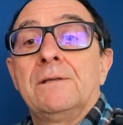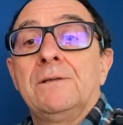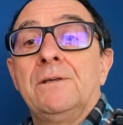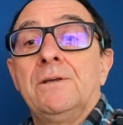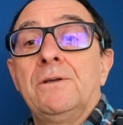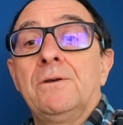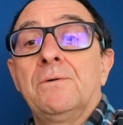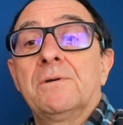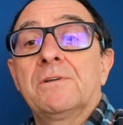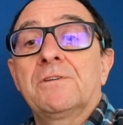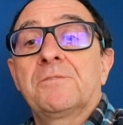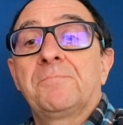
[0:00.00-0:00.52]

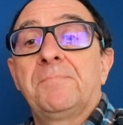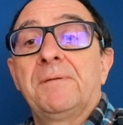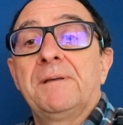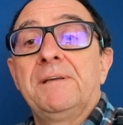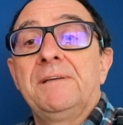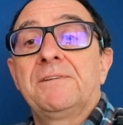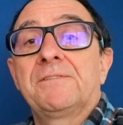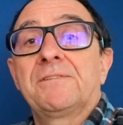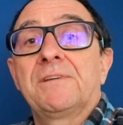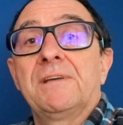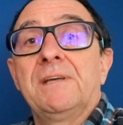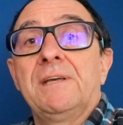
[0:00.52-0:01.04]

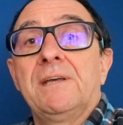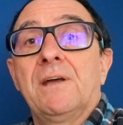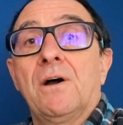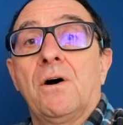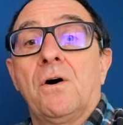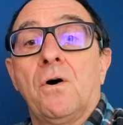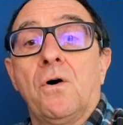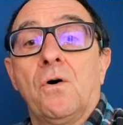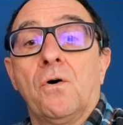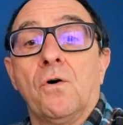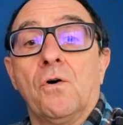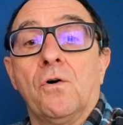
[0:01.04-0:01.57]
USB-C
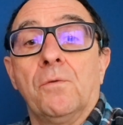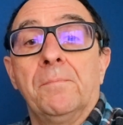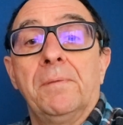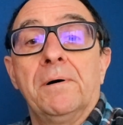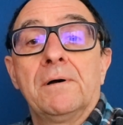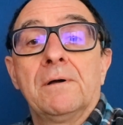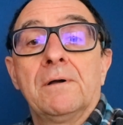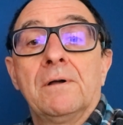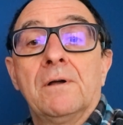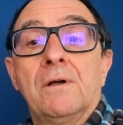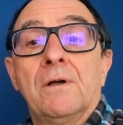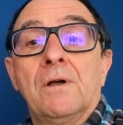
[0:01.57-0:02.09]
hub,
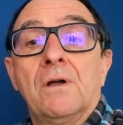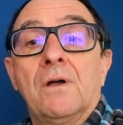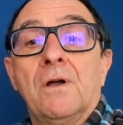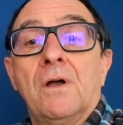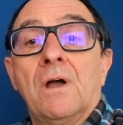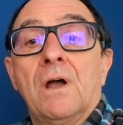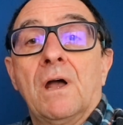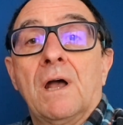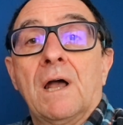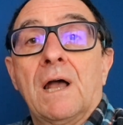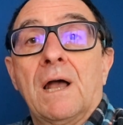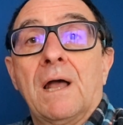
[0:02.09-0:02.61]

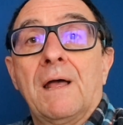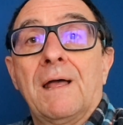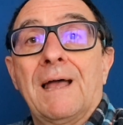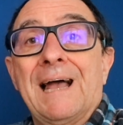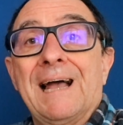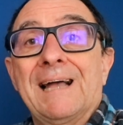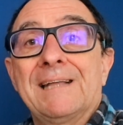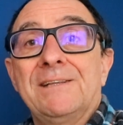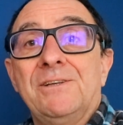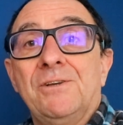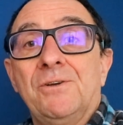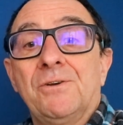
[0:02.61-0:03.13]

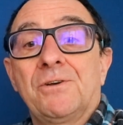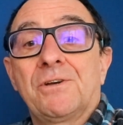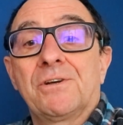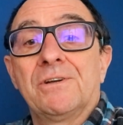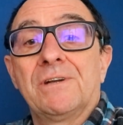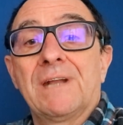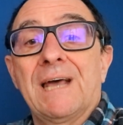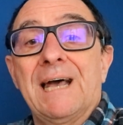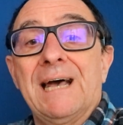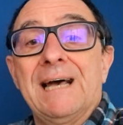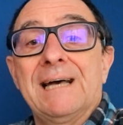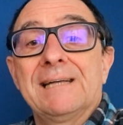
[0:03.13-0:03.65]
and you
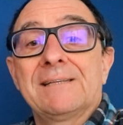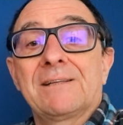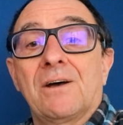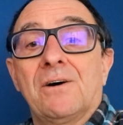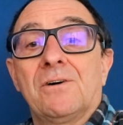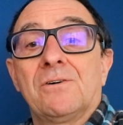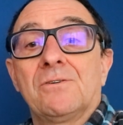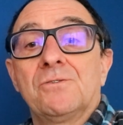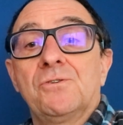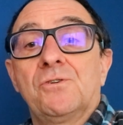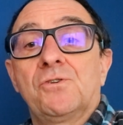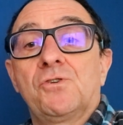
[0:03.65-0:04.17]
can add
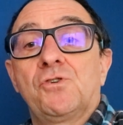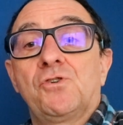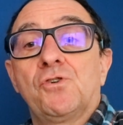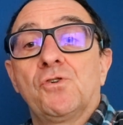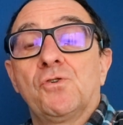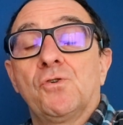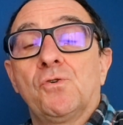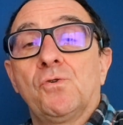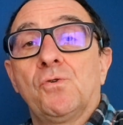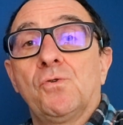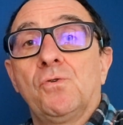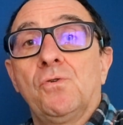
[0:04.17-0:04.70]
on
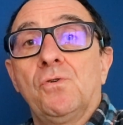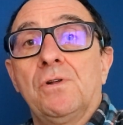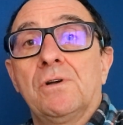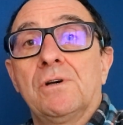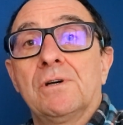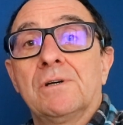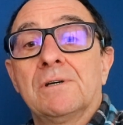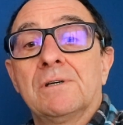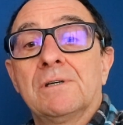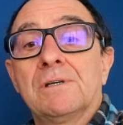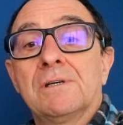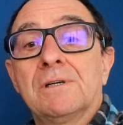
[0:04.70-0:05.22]
dual
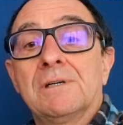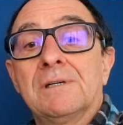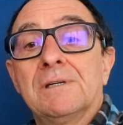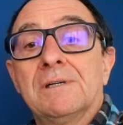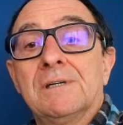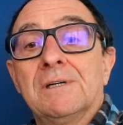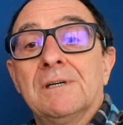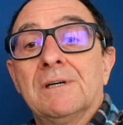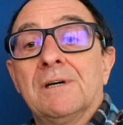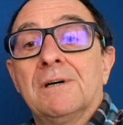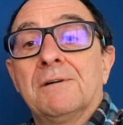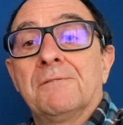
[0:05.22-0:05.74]

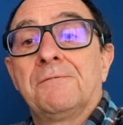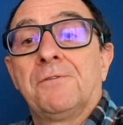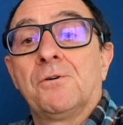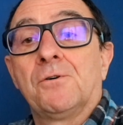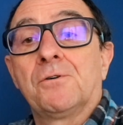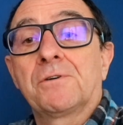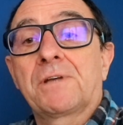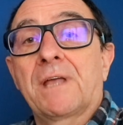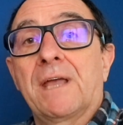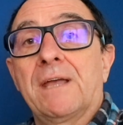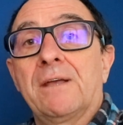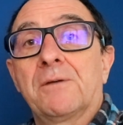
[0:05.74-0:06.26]

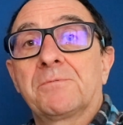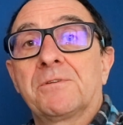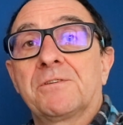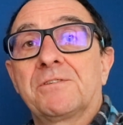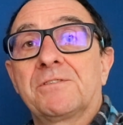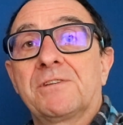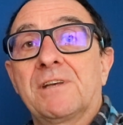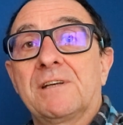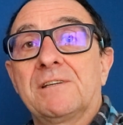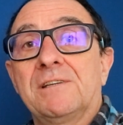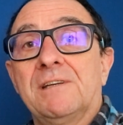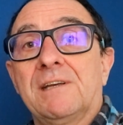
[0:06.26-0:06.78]
4K up to
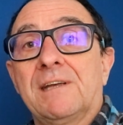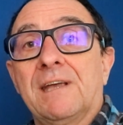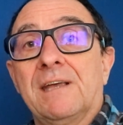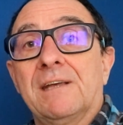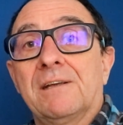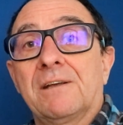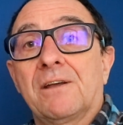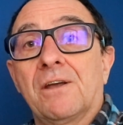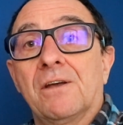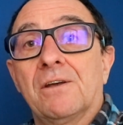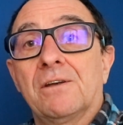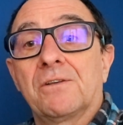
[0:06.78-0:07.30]
60
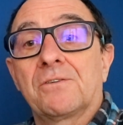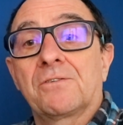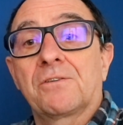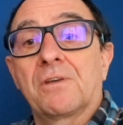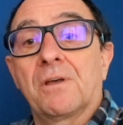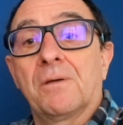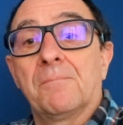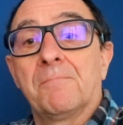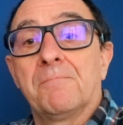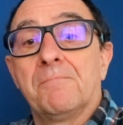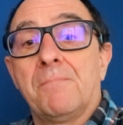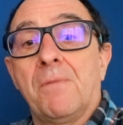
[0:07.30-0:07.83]

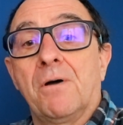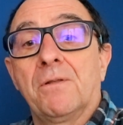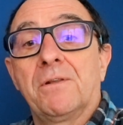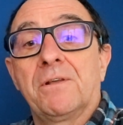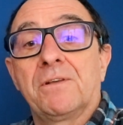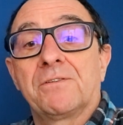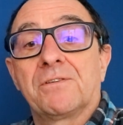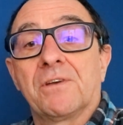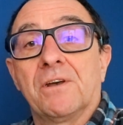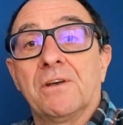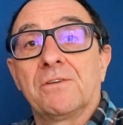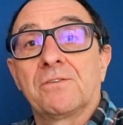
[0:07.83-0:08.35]
gigahertz
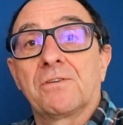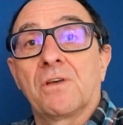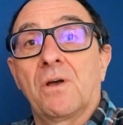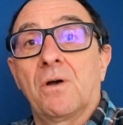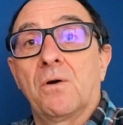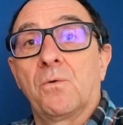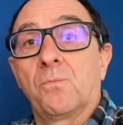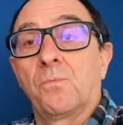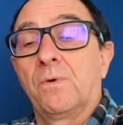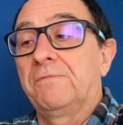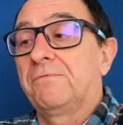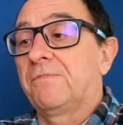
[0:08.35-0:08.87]
monitors
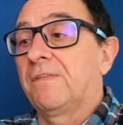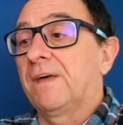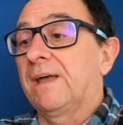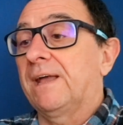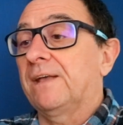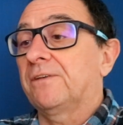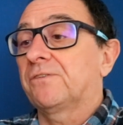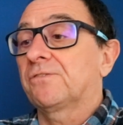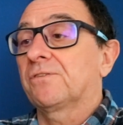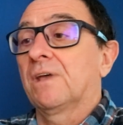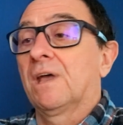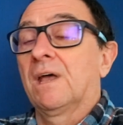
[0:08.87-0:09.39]
with
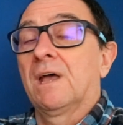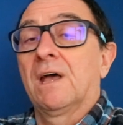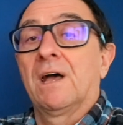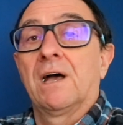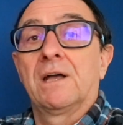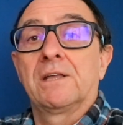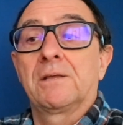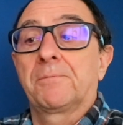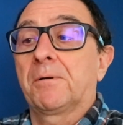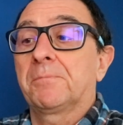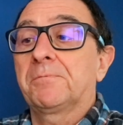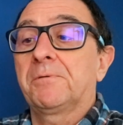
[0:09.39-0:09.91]
this.
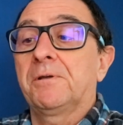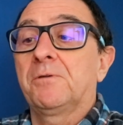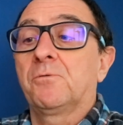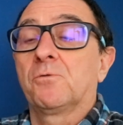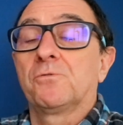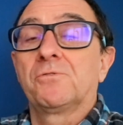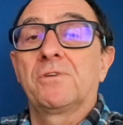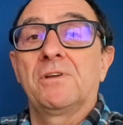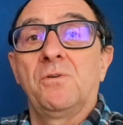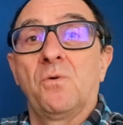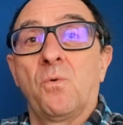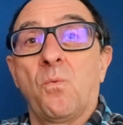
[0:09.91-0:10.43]
And you're probably
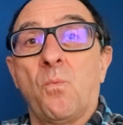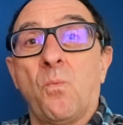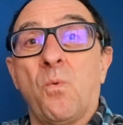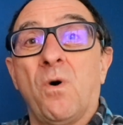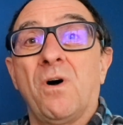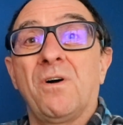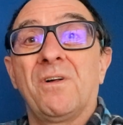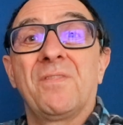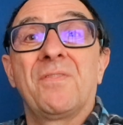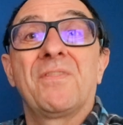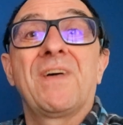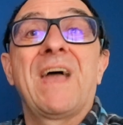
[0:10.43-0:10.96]
wondering,
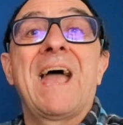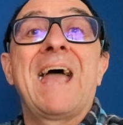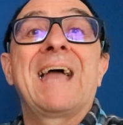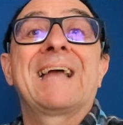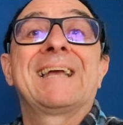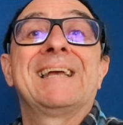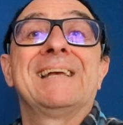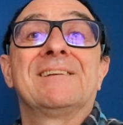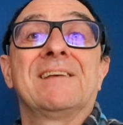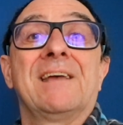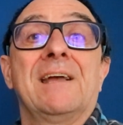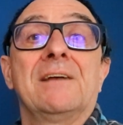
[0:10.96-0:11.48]
what the
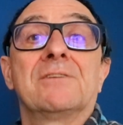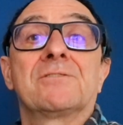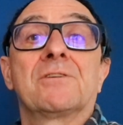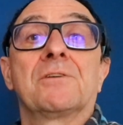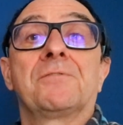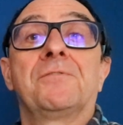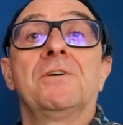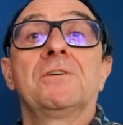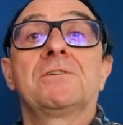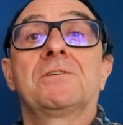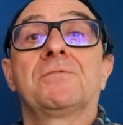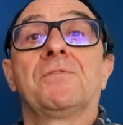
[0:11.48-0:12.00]
heck is it? So
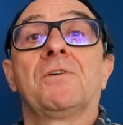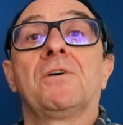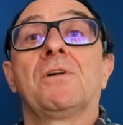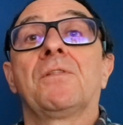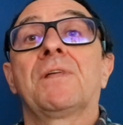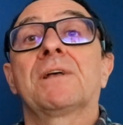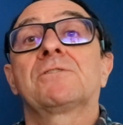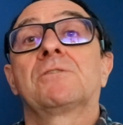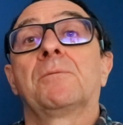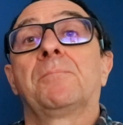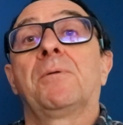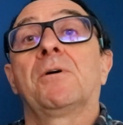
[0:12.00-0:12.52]
first of all,
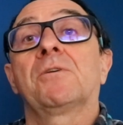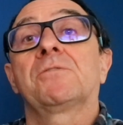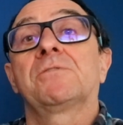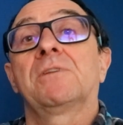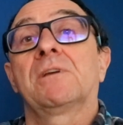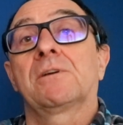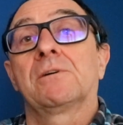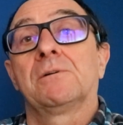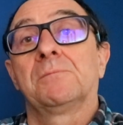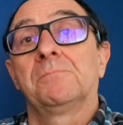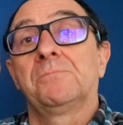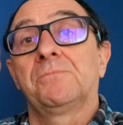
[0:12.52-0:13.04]
that's the box
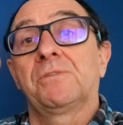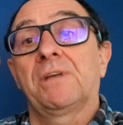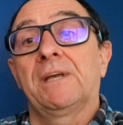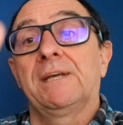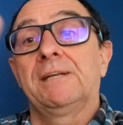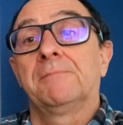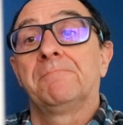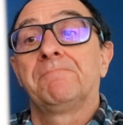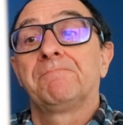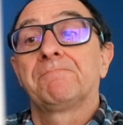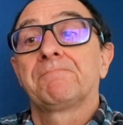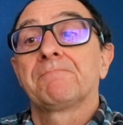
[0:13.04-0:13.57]
it comes
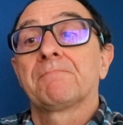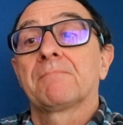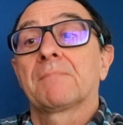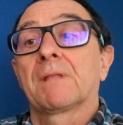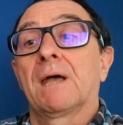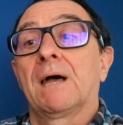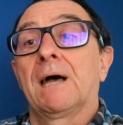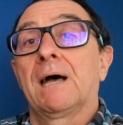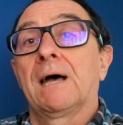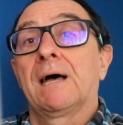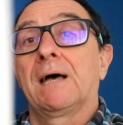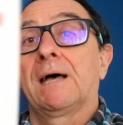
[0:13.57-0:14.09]
in,
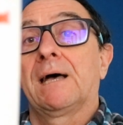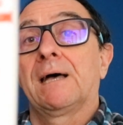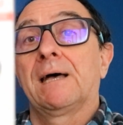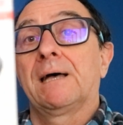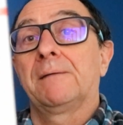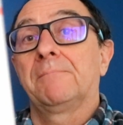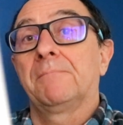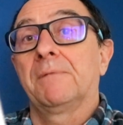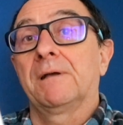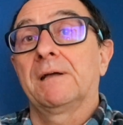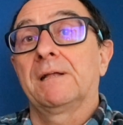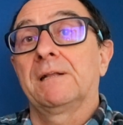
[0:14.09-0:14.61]

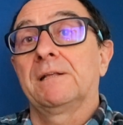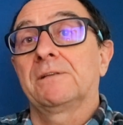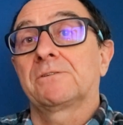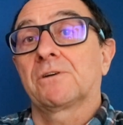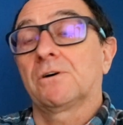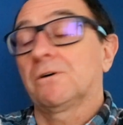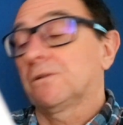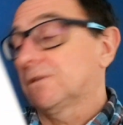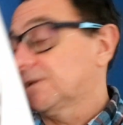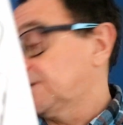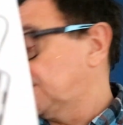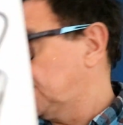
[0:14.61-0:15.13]
and it's
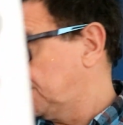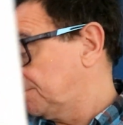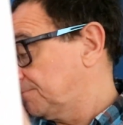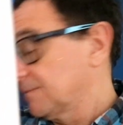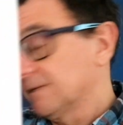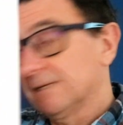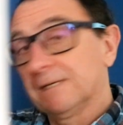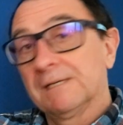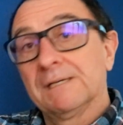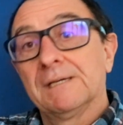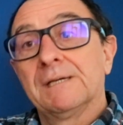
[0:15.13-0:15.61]
got all the